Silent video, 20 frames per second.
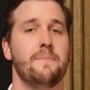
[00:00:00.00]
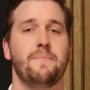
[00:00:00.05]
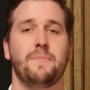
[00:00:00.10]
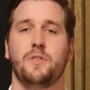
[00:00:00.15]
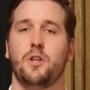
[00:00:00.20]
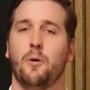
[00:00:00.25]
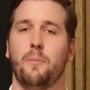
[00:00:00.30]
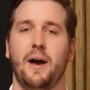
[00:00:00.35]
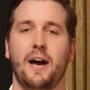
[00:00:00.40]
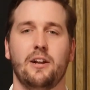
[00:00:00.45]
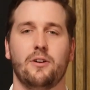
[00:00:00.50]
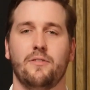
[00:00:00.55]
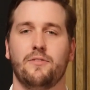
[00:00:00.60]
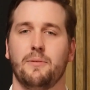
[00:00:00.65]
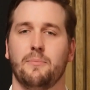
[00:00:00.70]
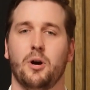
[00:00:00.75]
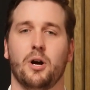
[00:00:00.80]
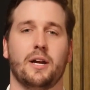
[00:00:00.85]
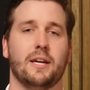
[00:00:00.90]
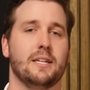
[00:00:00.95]
No matter if the
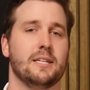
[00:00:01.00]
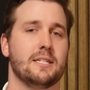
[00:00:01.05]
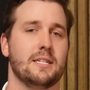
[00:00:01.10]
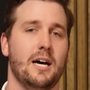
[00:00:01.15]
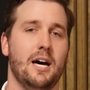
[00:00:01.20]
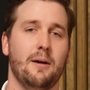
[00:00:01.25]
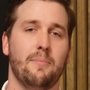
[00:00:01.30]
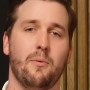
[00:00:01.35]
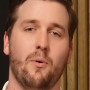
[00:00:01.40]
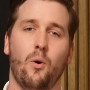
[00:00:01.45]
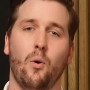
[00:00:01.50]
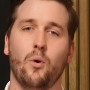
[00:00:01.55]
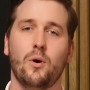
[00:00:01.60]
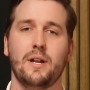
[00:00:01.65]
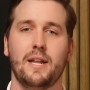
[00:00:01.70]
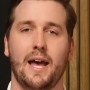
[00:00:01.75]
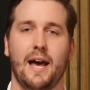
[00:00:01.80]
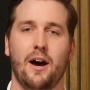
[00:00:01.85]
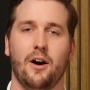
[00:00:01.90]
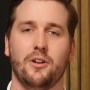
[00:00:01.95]
market is up or
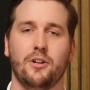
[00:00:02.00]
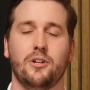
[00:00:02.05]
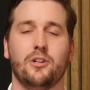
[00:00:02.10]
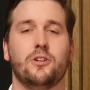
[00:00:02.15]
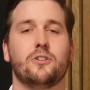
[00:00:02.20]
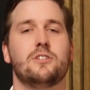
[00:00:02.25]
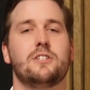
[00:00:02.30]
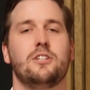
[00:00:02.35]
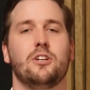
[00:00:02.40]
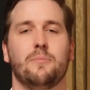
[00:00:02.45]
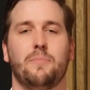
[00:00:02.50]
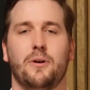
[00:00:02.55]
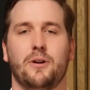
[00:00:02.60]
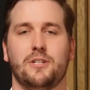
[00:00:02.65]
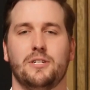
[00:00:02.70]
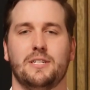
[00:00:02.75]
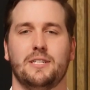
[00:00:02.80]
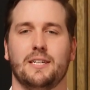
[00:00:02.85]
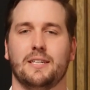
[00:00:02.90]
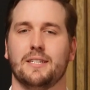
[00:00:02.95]
down, you're still
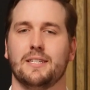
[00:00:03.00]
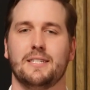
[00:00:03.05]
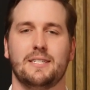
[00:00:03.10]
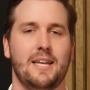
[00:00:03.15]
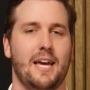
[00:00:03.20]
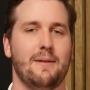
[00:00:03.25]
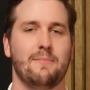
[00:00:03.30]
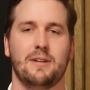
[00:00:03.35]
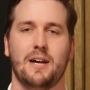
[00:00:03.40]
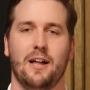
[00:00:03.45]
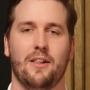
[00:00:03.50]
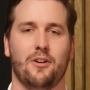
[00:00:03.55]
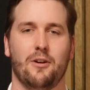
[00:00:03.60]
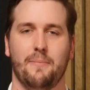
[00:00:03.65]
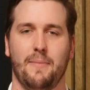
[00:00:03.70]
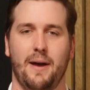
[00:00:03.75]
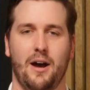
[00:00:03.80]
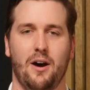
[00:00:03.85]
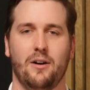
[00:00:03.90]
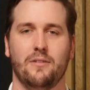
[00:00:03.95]
purchasing the same dollar
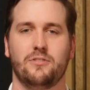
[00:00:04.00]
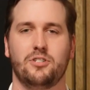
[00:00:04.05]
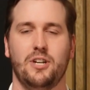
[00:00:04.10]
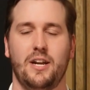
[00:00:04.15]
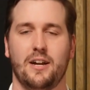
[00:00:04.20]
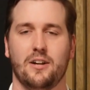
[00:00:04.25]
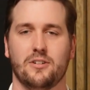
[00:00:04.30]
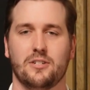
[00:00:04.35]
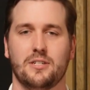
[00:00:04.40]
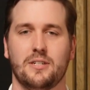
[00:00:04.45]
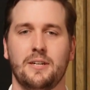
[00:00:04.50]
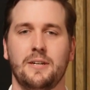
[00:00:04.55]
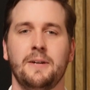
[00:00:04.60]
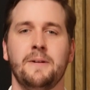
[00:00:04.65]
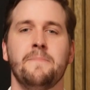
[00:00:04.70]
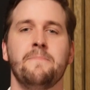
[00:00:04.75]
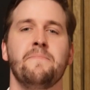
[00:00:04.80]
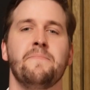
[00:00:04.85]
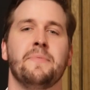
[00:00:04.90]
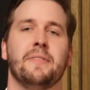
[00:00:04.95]
amount of shares.
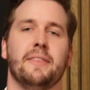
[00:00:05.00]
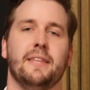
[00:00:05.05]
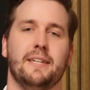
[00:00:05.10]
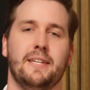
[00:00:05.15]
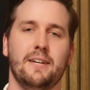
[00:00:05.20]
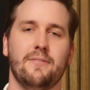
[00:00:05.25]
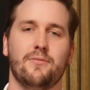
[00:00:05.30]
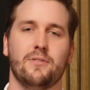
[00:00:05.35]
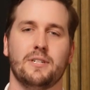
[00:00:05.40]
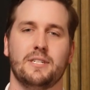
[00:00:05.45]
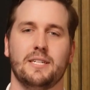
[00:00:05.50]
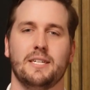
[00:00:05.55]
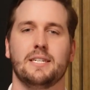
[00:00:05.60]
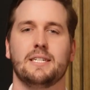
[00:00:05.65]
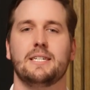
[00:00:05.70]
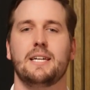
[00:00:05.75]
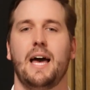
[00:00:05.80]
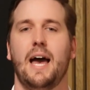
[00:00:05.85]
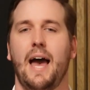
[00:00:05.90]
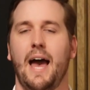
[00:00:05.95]
The difference
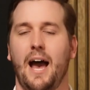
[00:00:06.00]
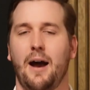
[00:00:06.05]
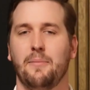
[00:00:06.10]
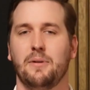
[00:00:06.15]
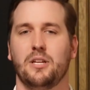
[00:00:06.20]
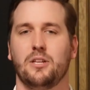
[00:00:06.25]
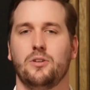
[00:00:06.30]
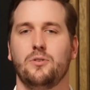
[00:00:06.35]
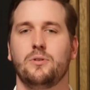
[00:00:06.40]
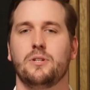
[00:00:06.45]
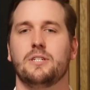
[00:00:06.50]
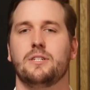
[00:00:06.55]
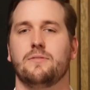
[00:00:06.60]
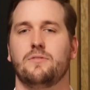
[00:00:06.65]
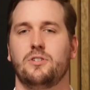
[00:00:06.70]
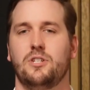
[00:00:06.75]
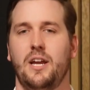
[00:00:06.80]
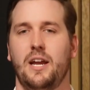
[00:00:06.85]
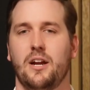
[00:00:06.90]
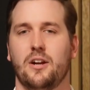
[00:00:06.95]
is how many units of
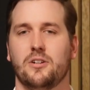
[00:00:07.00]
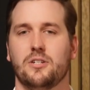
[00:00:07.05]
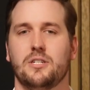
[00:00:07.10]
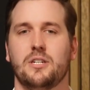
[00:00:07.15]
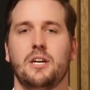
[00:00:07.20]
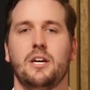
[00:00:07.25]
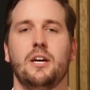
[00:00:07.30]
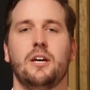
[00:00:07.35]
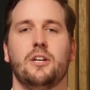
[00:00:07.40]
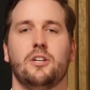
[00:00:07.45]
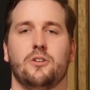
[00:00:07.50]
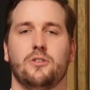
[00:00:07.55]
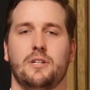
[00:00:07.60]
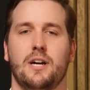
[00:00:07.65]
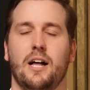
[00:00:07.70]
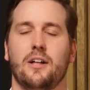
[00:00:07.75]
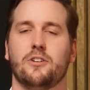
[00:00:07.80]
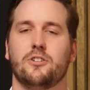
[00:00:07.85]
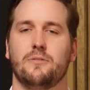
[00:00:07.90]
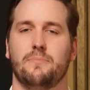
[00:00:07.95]
shares your
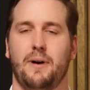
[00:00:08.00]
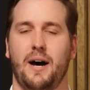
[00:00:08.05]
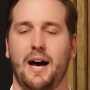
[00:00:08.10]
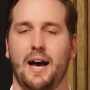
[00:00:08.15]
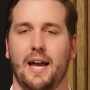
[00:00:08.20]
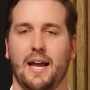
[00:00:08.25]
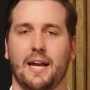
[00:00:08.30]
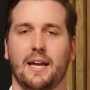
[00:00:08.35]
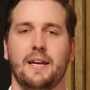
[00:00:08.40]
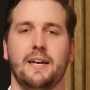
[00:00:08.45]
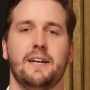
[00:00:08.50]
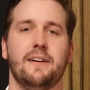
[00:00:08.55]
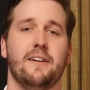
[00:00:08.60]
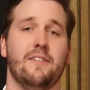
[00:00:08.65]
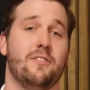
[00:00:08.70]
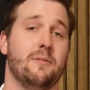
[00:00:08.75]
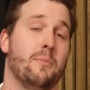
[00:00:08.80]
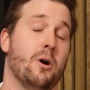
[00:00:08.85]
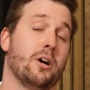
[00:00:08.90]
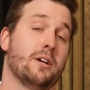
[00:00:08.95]
dollars are buying. If
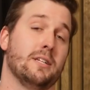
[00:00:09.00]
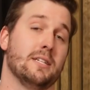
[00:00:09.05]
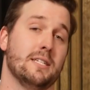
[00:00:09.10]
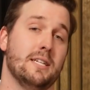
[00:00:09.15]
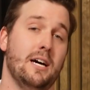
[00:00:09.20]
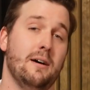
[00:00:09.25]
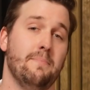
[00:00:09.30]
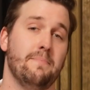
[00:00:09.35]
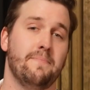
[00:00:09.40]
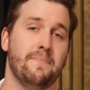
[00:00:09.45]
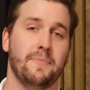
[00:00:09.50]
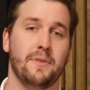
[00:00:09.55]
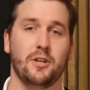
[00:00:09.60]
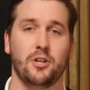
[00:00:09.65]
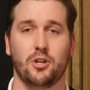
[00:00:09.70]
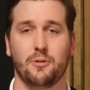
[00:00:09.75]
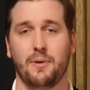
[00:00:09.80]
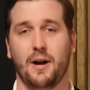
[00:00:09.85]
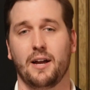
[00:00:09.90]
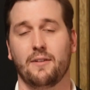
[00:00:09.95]
the market is up,
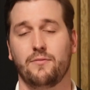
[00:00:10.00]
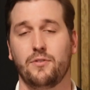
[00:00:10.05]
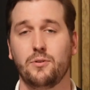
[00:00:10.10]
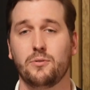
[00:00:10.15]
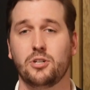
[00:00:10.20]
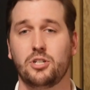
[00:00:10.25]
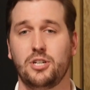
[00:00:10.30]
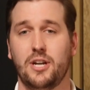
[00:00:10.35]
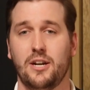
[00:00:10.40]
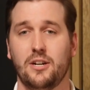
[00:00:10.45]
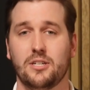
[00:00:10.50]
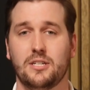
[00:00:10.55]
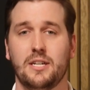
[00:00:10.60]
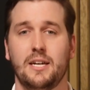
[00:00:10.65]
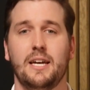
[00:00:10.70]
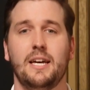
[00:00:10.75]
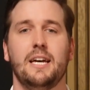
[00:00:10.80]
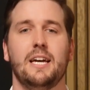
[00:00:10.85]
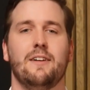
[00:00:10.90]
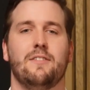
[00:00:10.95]
you're buying fewer shares.
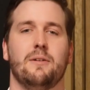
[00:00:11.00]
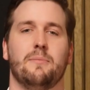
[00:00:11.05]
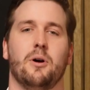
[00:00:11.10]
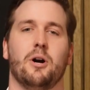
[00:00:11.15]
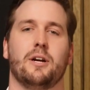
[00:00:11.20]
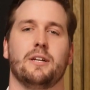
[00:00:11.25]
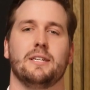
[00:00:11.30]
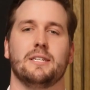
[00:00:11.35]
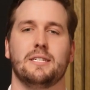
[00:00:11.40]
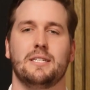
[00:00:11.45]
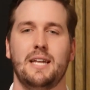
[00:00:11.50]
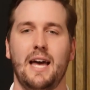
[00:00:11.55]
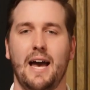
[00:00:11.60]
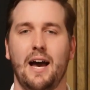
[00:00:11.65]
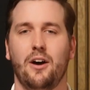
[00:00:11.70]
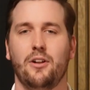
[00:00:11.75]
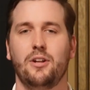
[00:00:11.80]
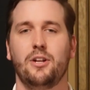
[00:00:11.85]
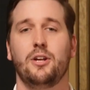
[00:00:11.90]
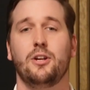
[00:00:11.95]
If the market is
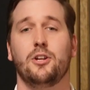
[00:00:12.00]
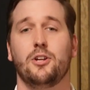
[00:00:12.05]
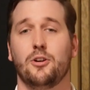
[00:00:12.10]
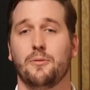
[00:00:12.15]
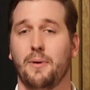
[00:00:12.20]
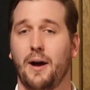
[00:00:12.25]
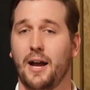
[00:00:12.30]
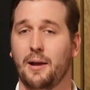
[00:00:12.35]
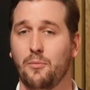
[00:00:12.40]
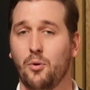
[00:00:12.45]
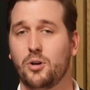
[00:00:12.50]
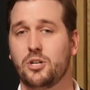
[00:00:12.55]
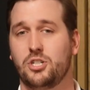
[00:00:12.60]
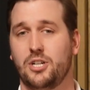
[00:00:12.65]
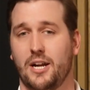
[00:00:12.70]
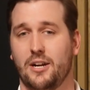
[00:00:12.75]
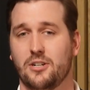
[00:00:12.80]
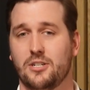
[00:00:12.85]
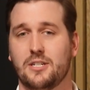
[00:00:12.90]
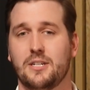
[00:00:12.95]
down, you're buying more
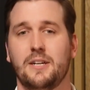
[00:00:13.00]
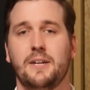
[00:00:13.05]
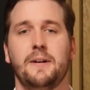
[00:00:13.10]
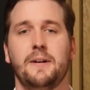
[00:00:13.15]
shares.